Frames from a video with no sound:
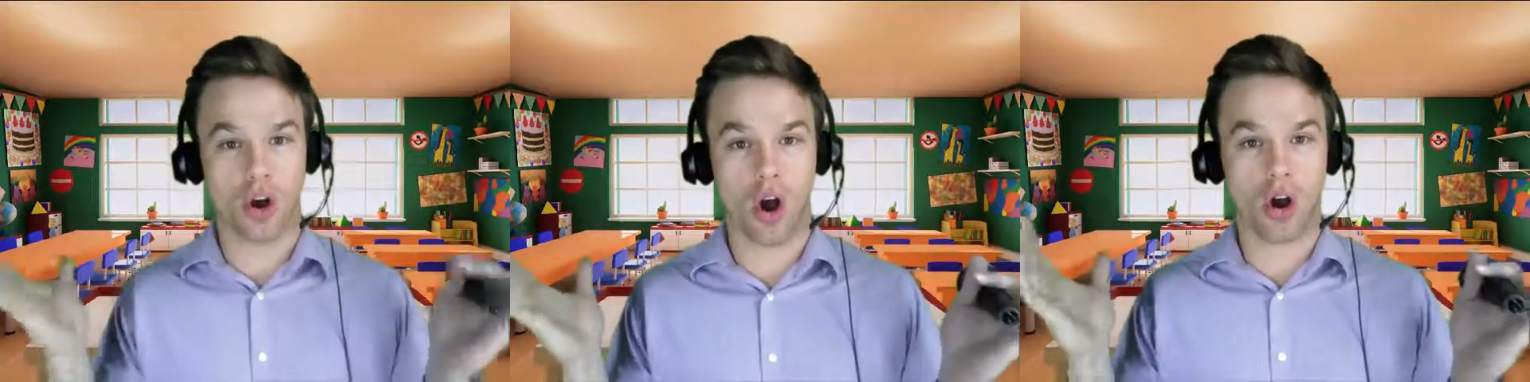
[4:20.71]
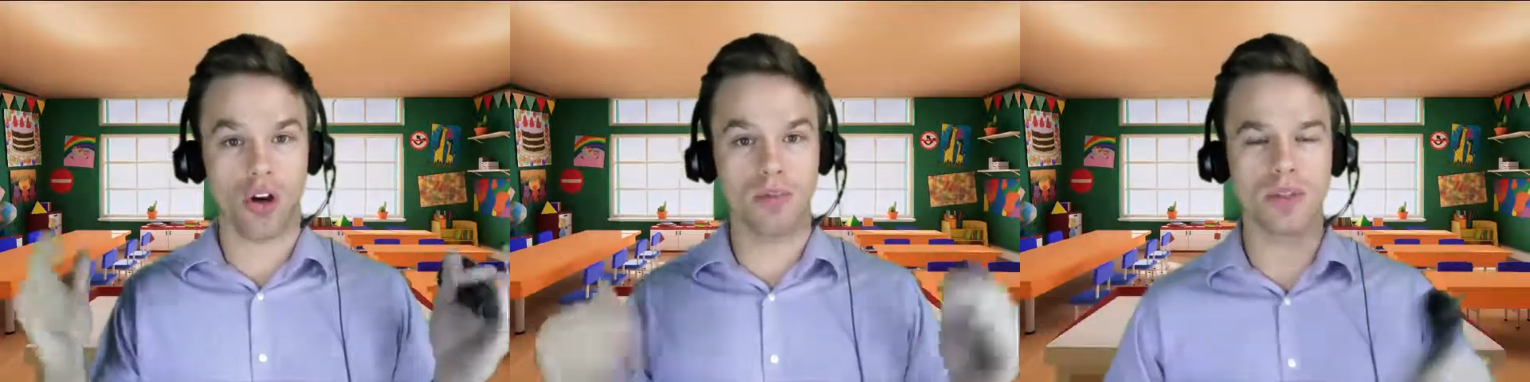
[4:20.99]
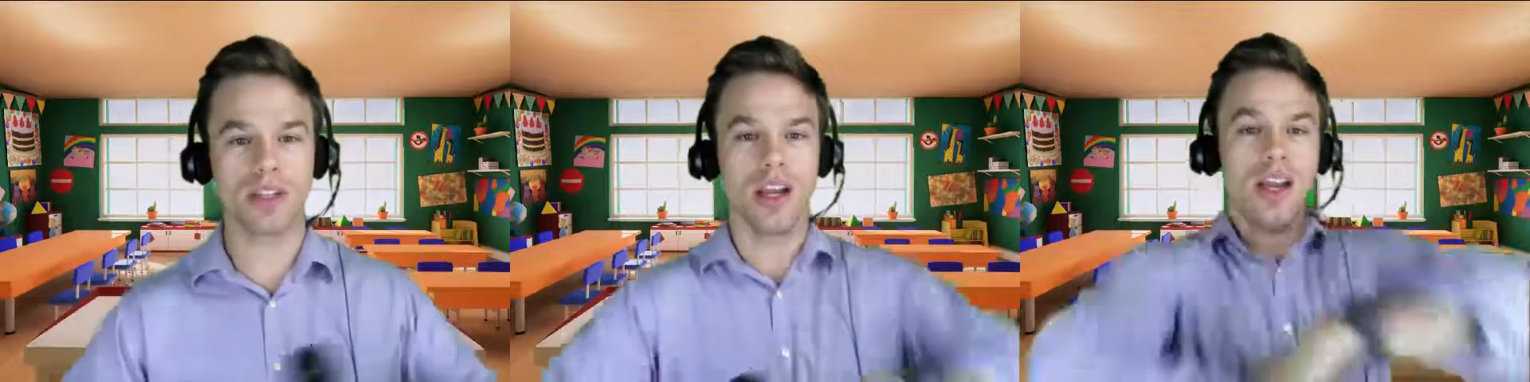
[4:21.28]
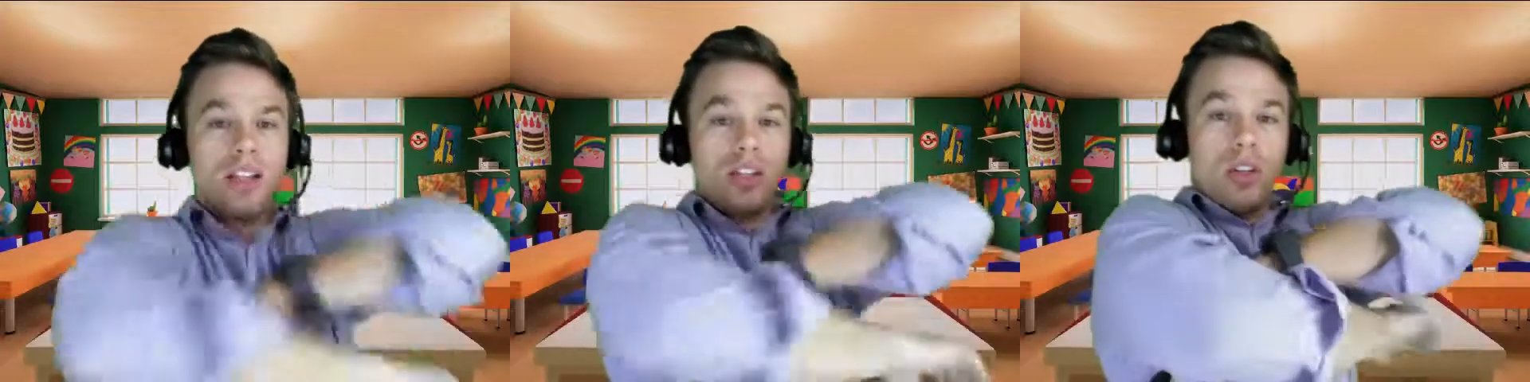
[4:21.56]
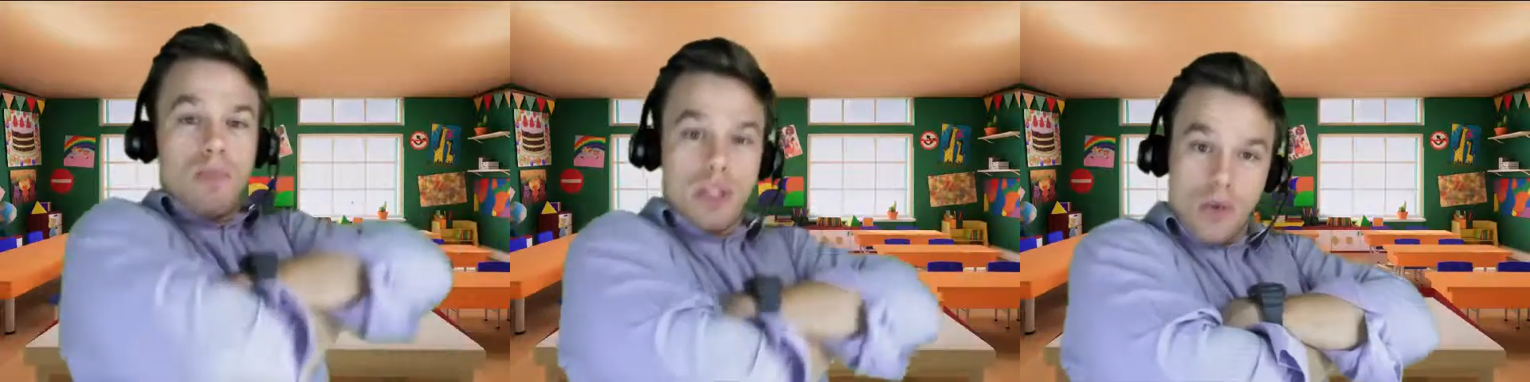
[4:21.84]
arms, so you
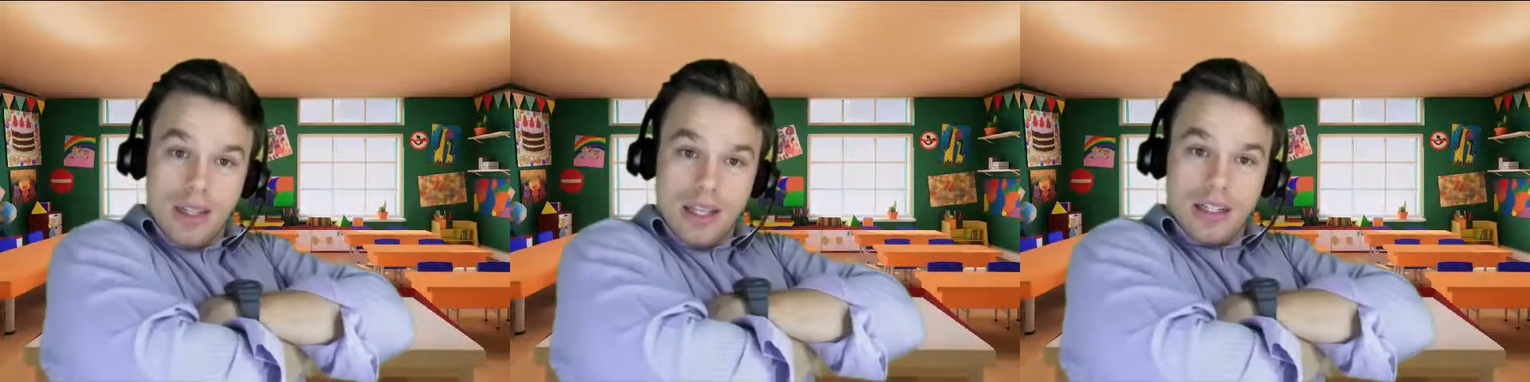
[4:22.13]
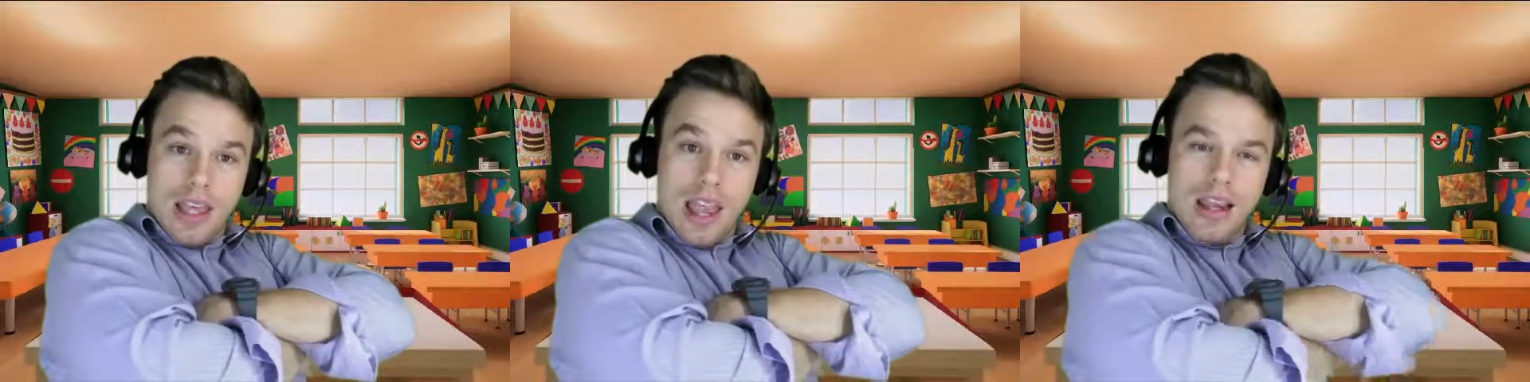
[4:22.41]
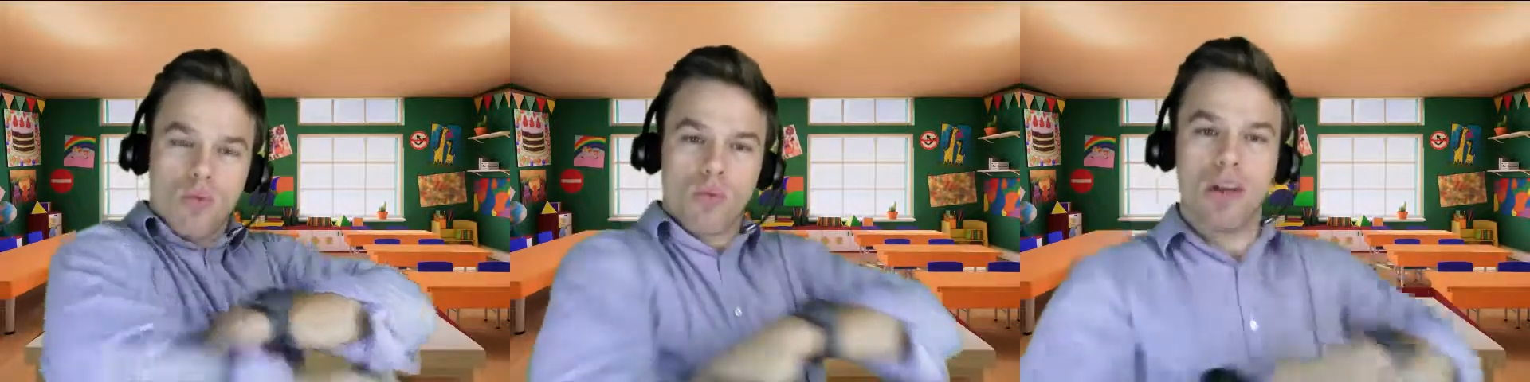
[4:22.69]
can be doing this thing.